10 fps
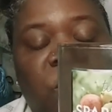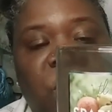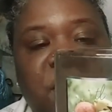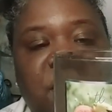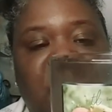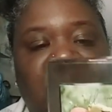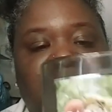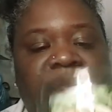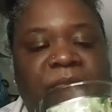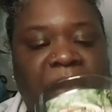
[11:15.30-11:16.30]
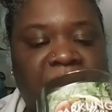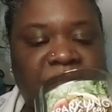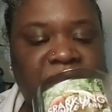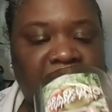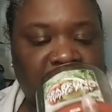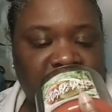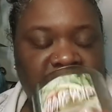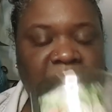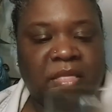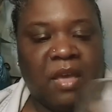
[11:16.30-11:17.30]
was
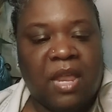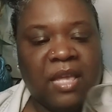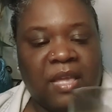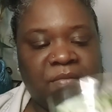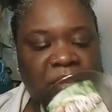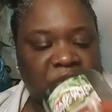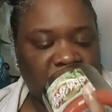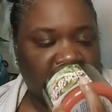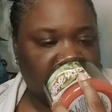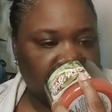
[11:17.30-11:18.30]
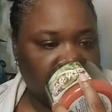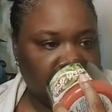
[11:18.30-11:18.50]
$5. I thought I'd give it a try.